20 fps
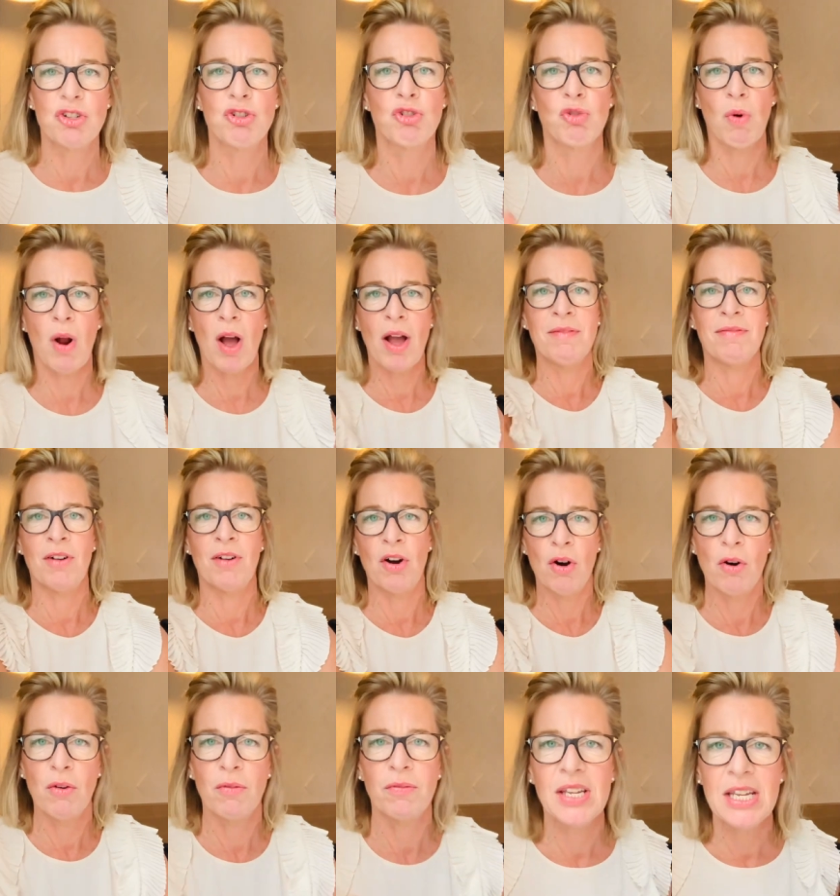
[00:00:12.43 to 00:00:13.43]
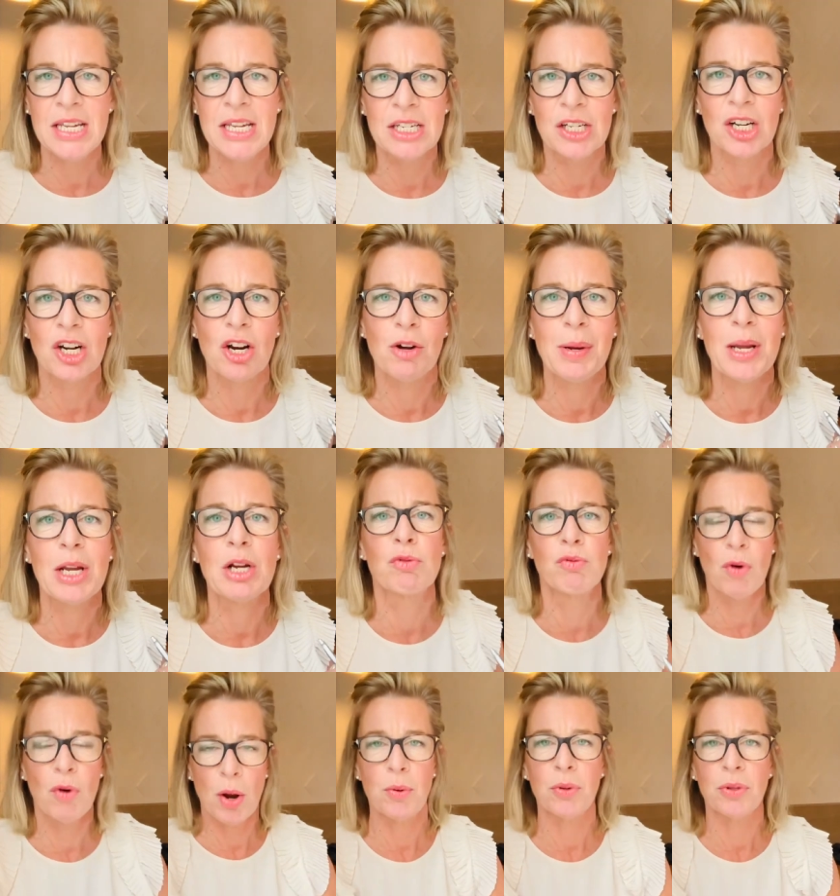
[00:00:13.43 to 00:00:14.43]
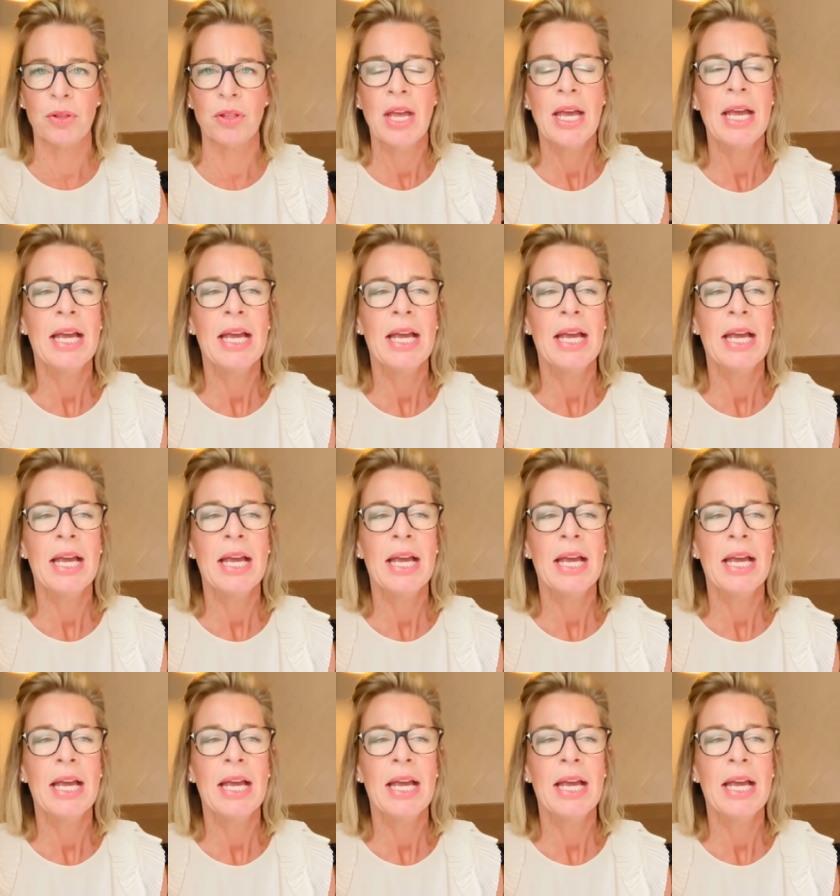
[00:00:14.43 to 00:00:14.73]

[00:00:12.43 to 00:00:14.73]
driver of economic growth